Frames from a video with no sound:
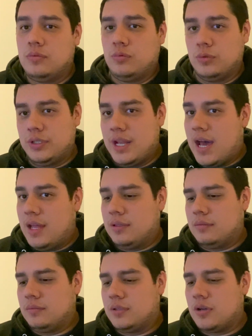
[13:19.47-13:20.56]
will not
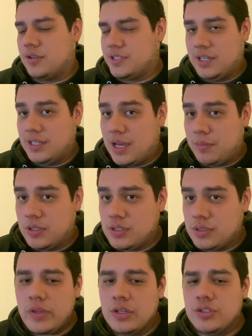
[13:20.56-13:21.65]
cause any
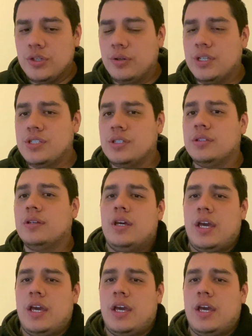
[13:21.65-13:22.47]
damage to your engine,